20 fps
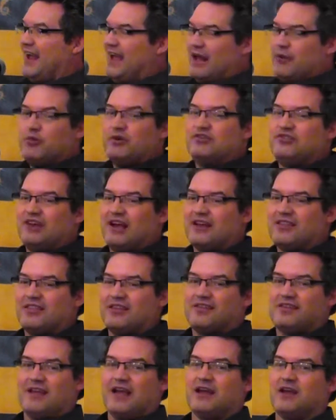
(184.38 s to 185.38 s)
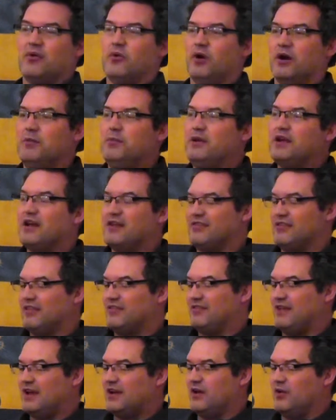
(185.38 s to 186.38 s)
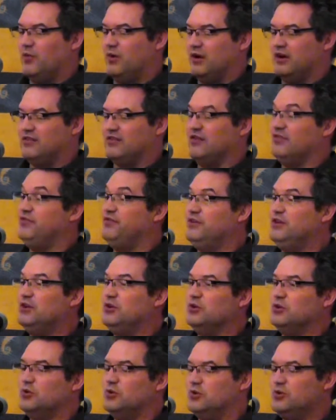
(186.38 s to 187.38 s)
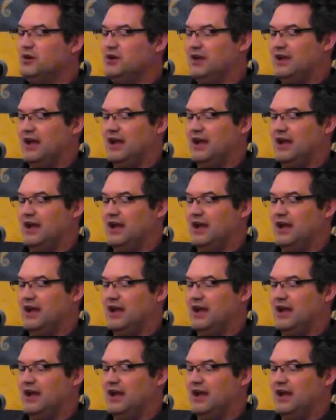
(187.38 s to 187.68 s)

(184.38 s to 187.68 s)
and reject the second one, because the second one is a view,